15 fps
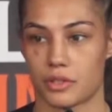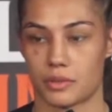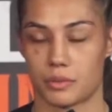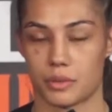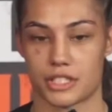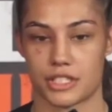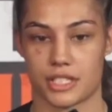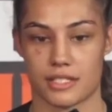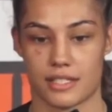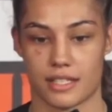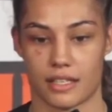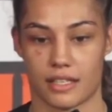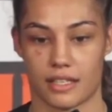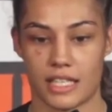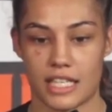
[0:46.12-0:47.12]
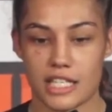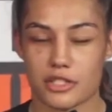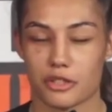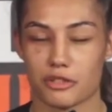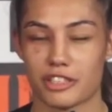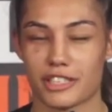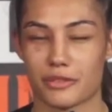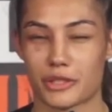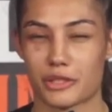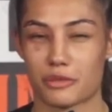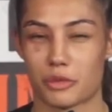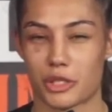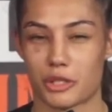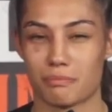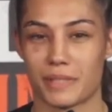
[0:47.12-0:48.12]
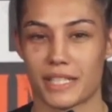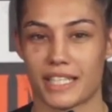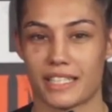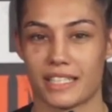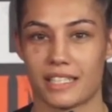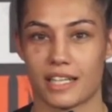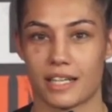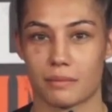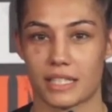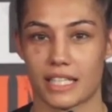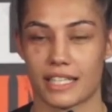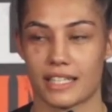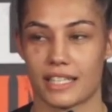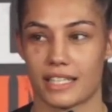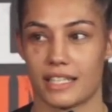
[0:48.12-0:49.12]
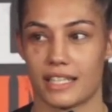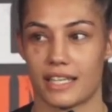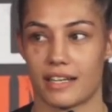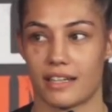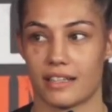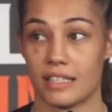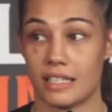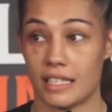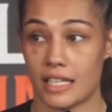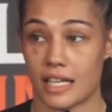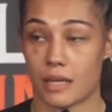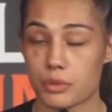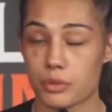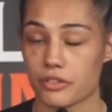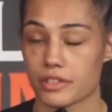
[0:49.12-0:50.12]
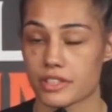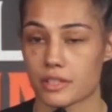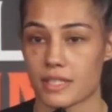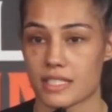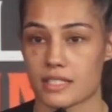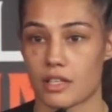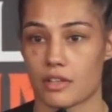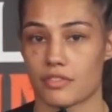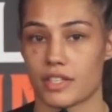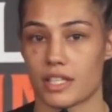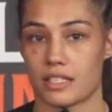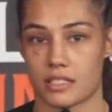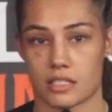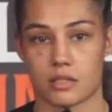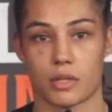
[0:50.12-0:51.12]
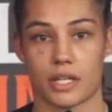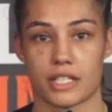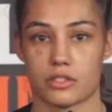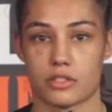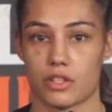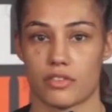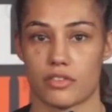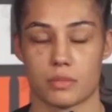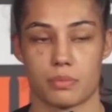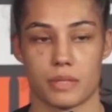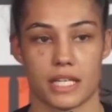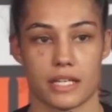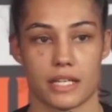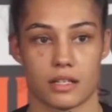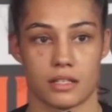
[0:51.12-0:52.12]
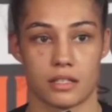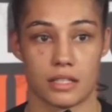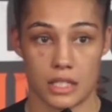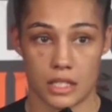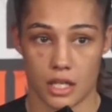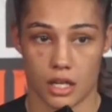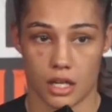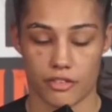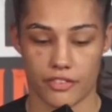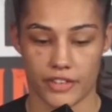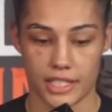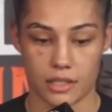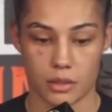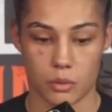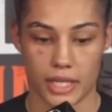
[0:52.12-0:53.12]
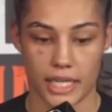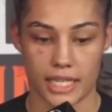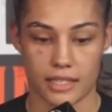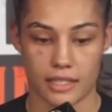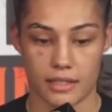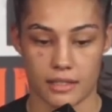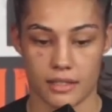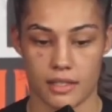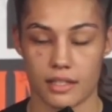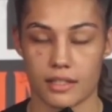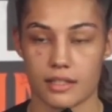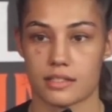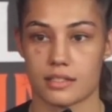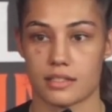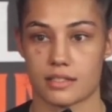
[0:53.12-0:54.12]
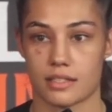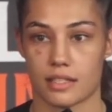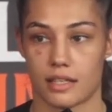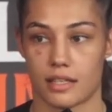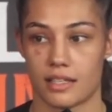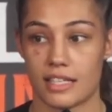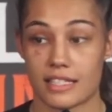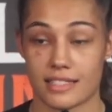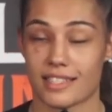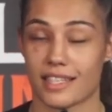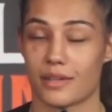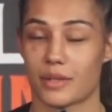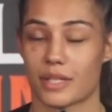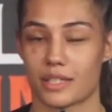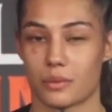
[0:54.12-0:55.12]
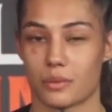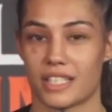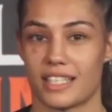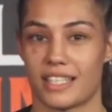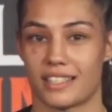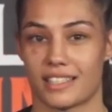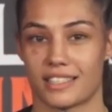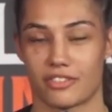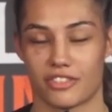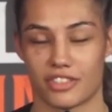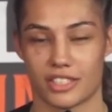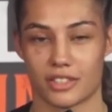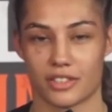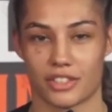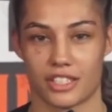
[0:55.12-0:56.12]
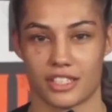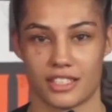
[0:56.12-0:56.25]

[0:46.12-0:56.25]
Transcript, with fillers: which is not really what you want, but I'm glad that now I'm proving to myself that this is where I deserve to be. I'll find a way, and this is how I get the win now. It's feeling good.